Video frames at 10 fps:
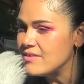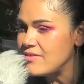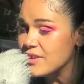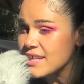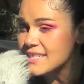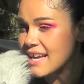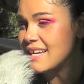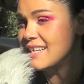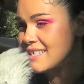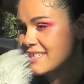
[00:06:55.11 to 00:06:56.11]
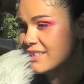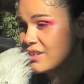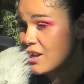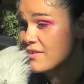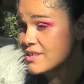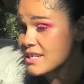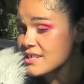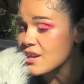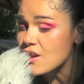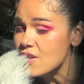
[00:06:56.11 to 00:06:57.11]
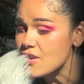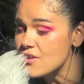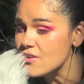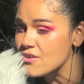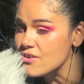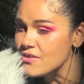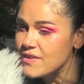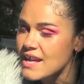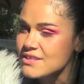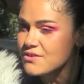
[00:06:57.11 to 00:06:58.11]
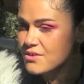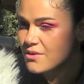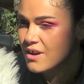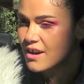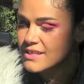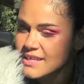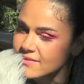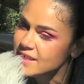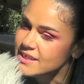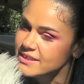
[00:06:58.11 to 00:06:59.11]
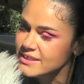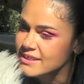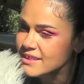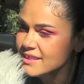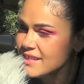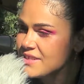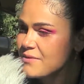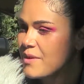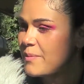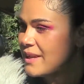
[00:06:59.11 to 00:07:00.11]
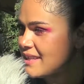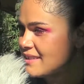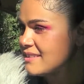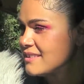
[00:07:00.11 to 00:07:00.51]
Even if you like sign a deal and all of a sudden it's like, oh, that's who you are. It's like, well, that's who I've been.